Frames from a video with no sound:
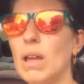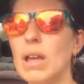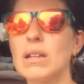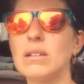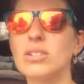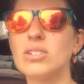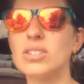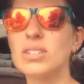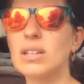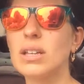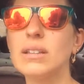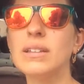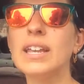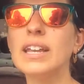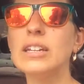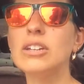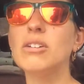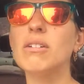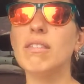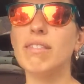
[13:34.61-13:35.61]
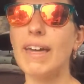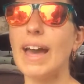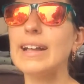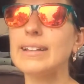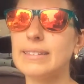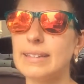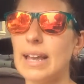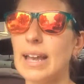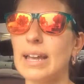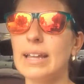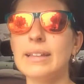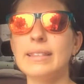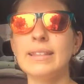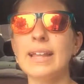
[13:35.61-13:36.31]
and just continue that day.